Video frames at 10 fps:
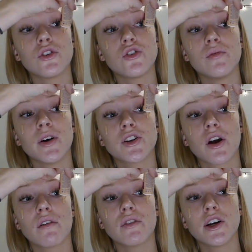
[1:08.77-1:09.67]
too much
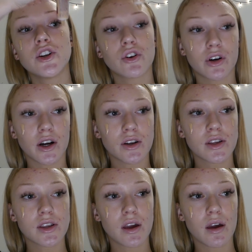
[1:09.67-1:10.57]
coverage or
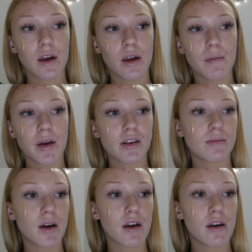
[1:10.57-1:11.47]
else it
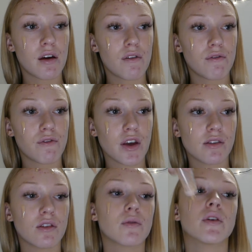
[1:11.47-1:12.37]
makes my face look